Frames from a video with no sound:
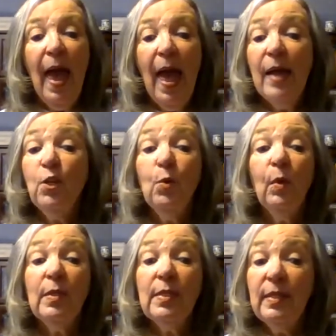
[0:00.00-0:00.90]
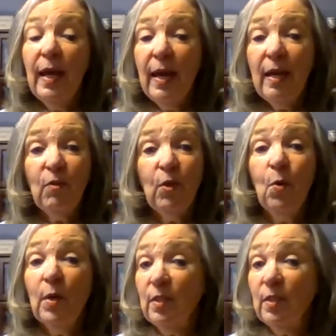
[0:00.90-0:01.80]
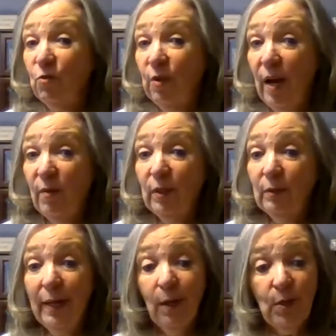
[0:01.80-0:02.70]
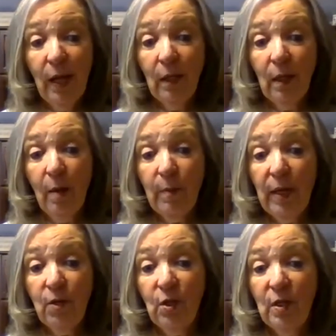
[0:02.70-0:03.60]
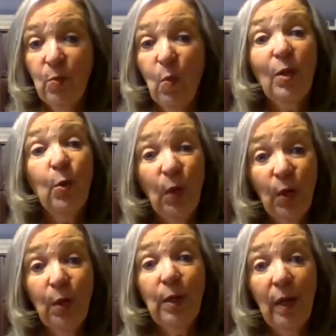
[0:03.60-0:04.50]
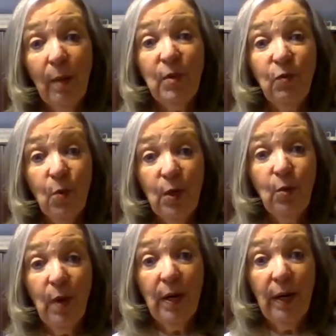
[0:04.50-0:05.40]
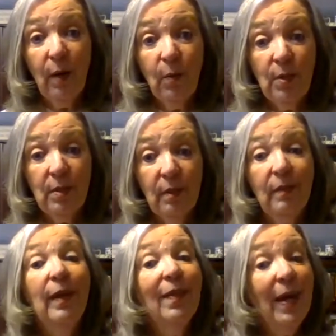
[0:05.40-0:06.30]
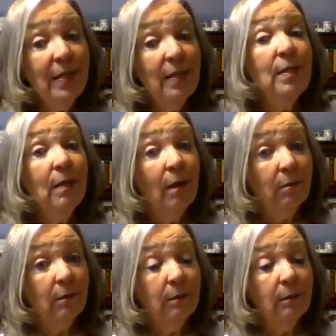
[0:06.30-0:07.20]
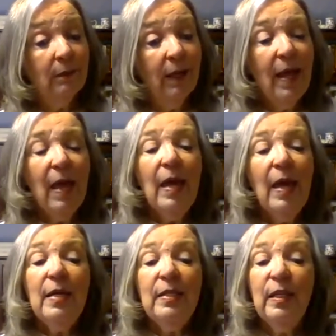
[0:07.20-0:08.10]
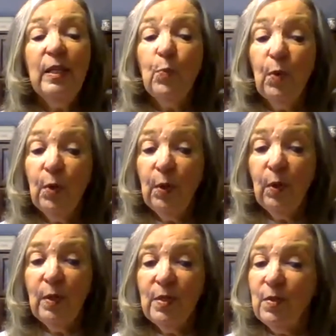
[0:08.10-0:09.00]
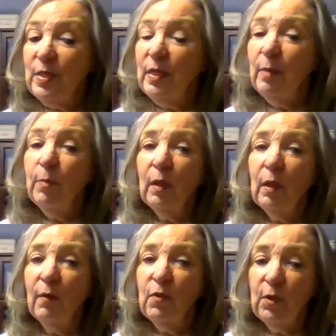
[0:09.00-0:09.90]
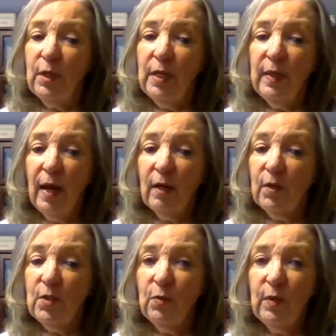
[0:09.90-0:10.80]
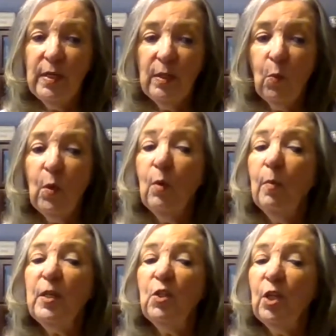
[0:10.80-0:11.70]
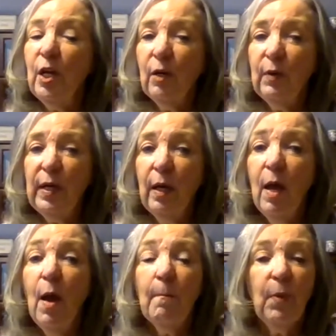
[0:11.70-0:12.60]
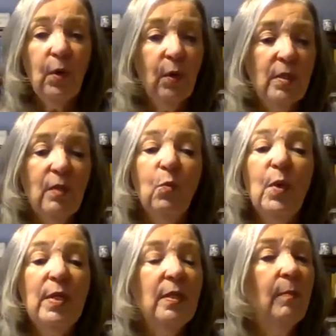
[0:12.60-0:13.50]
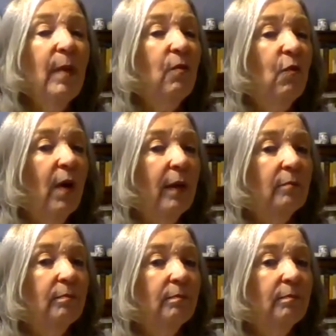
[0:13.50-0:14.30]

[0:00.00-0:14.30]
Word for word: And you will save the cost of travel and hotel accommodations while you earn up to 40 credit hours. Now that's a deal. Since pearls are the symbol of 30th anniversaries, we will be sharing pearls of wisdom and fun